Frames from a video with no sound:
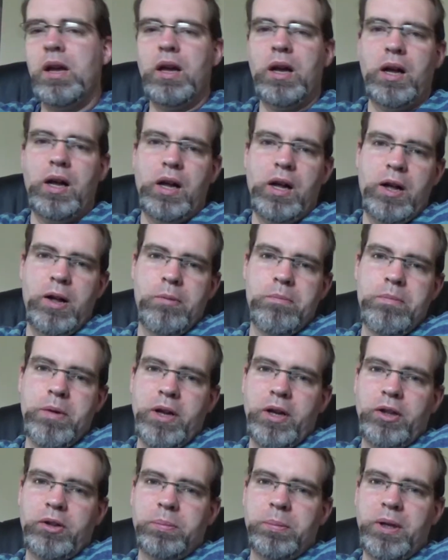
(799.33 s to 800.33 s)

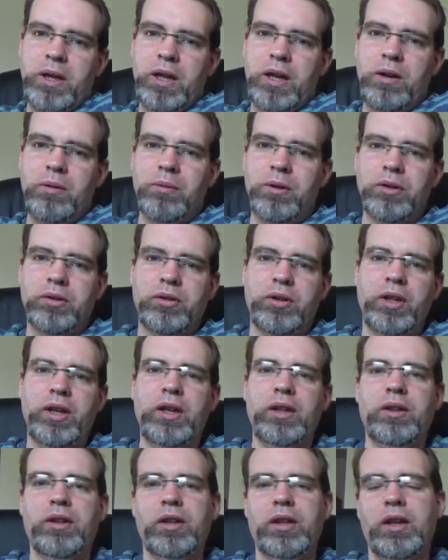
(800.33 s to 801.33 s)
But it's been getting worse
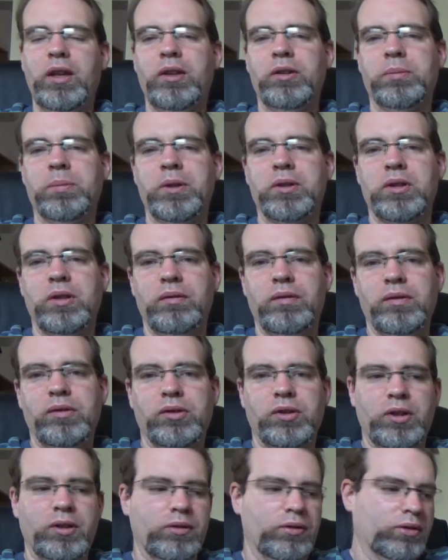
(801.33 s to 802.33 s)
lately, especially if you've
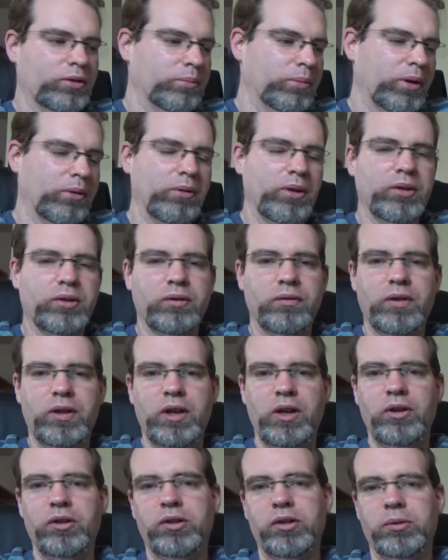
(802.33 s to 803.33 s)
seen some of my recent
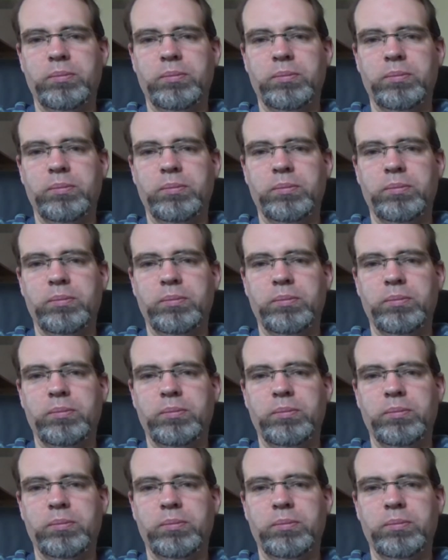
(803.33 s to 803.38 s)
videos.